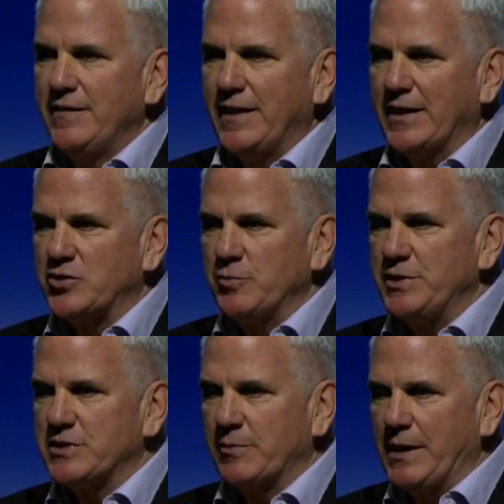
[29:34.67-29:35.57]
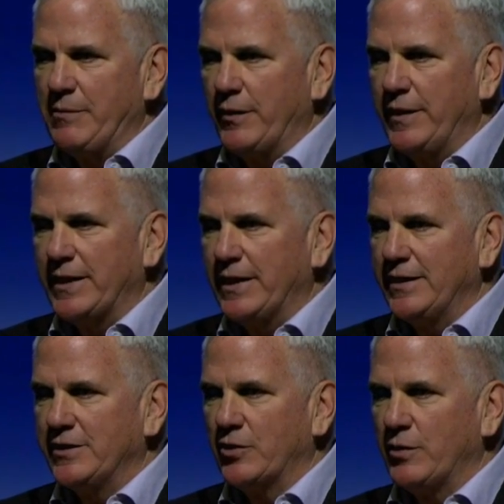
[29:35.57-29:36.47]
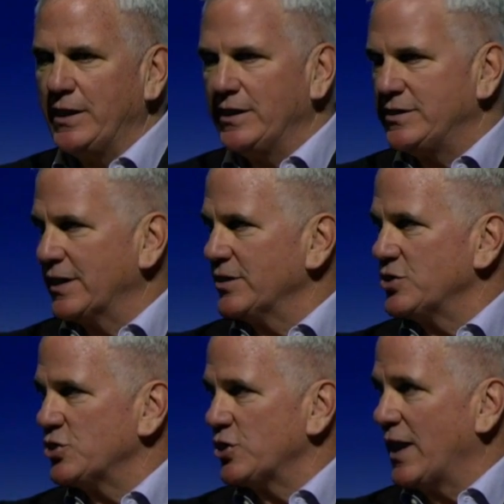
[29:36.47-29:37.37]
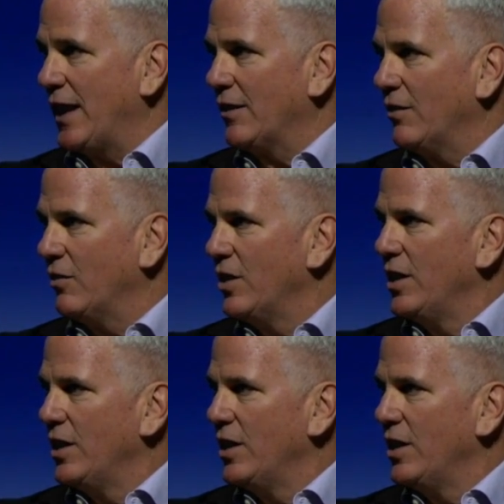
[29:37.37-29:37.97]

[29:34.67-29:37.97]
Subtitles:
they'd get 2 pieces of paper, they'd get a degree and a ticket to Chicago.